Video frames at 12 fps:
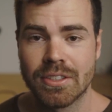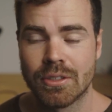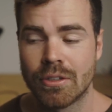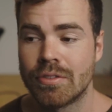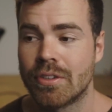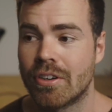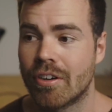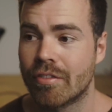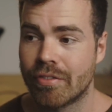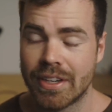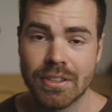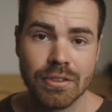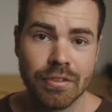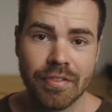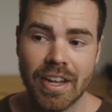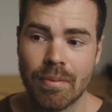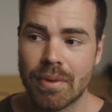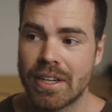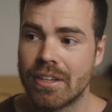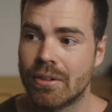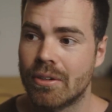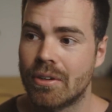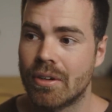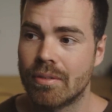So if you've got friends or family
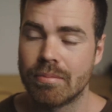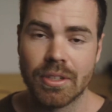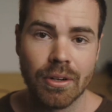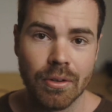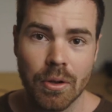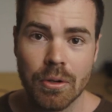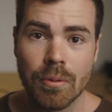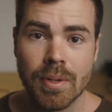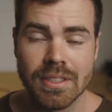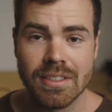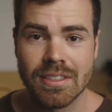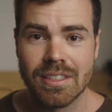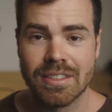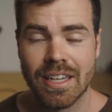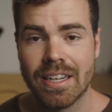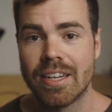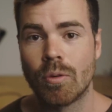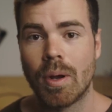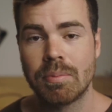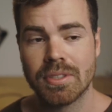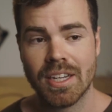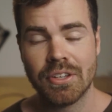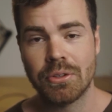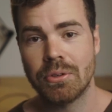or you know local businesses that need a
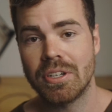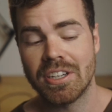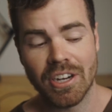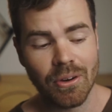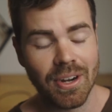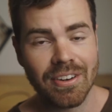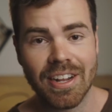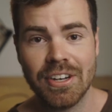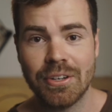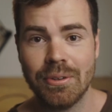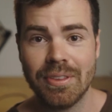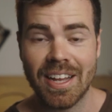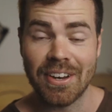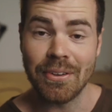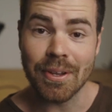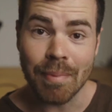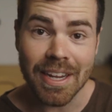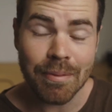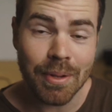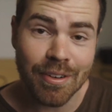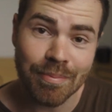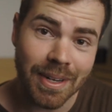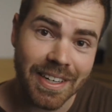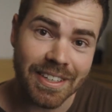website, you can go out and do that and you can make a bit of
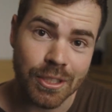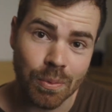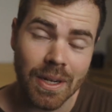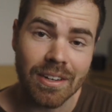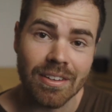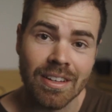money as well.